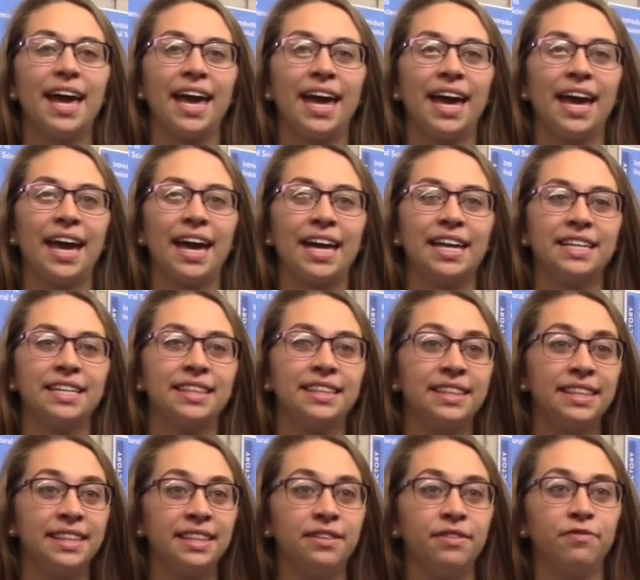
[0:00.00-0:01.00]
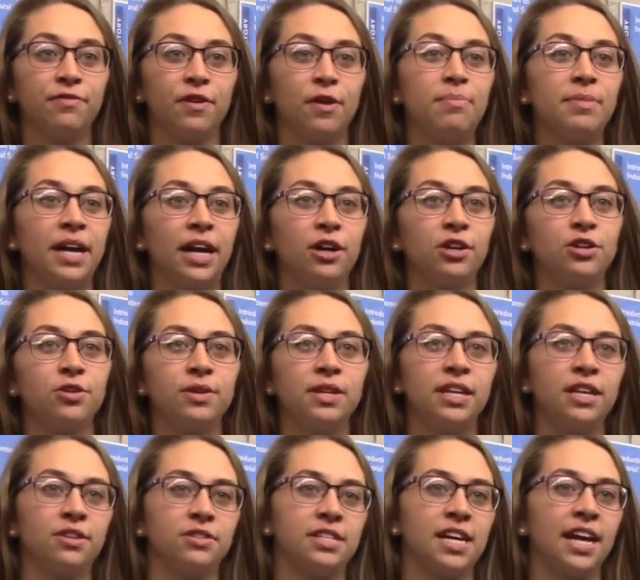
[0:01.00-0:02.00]
and from there, you
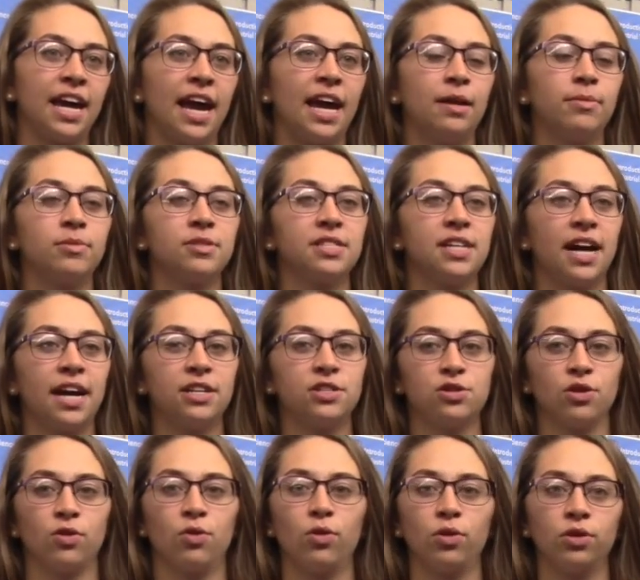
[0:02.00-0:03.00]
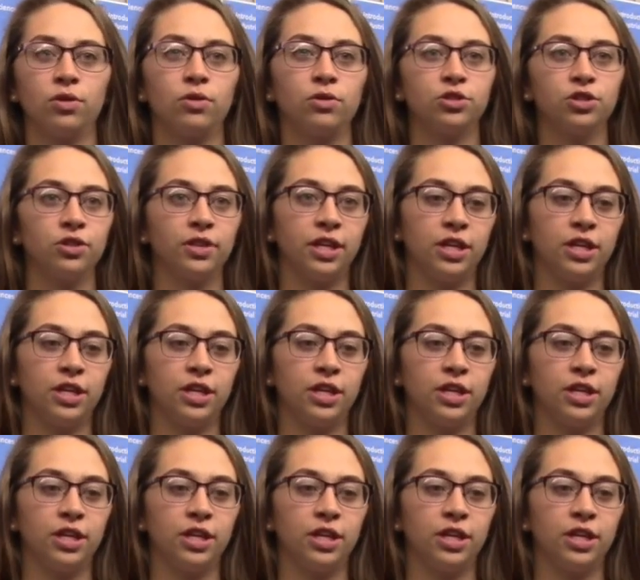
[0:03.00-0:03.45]
can either take animal science or horticulture,